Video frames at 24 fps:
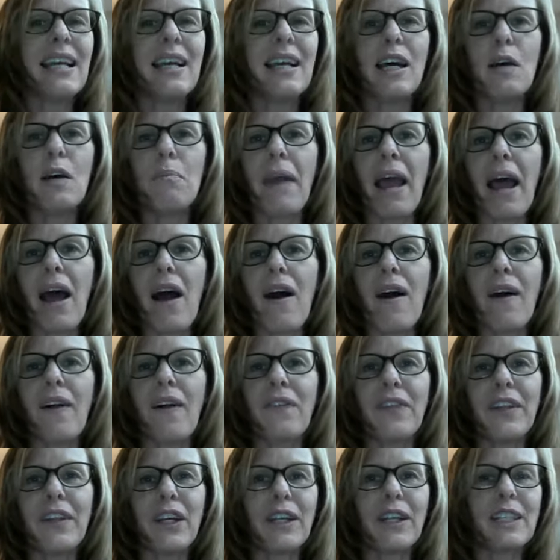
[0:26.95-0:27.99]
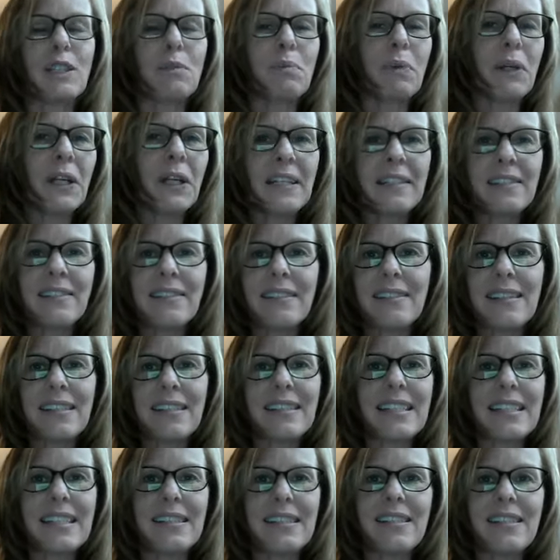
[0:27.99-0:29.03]
about their experiences at
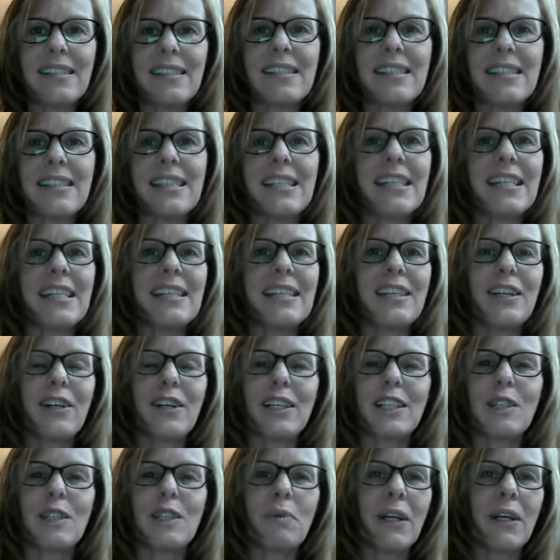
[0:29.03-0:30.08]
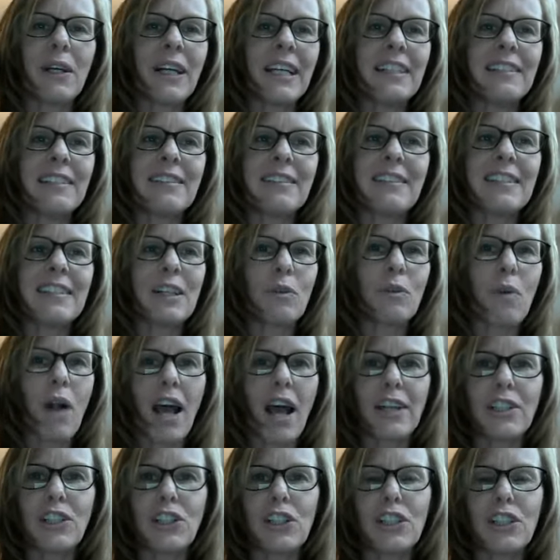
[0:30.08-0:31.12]
TCC, their experiences at
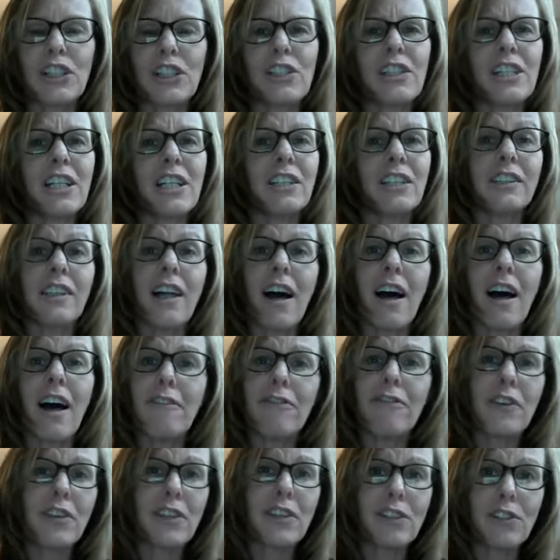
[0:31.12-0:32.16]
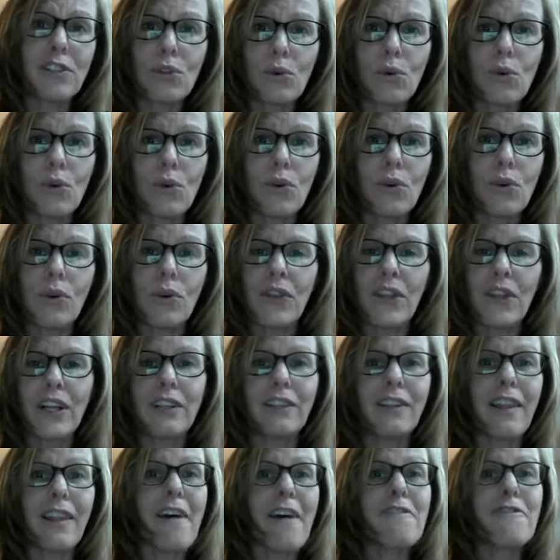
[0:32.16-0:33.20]
Rogers, their love for the school, their
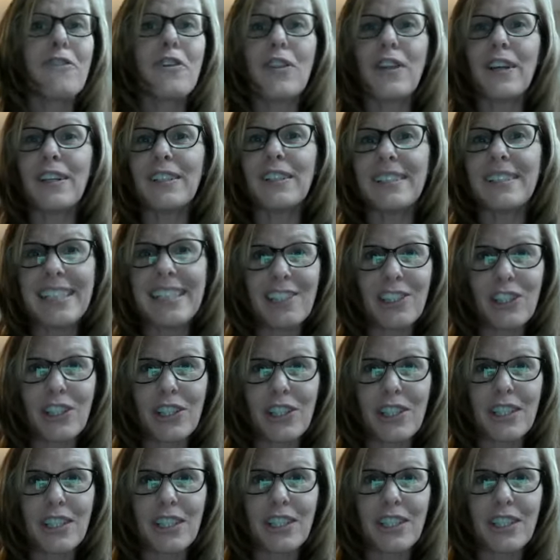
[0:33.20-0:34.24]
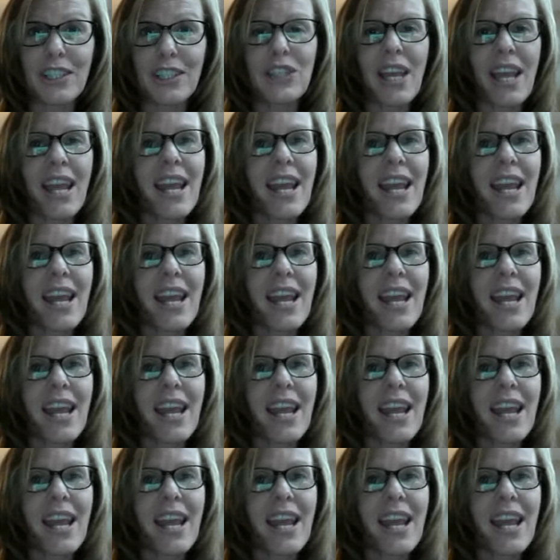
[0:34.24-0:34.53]
love for their teachers,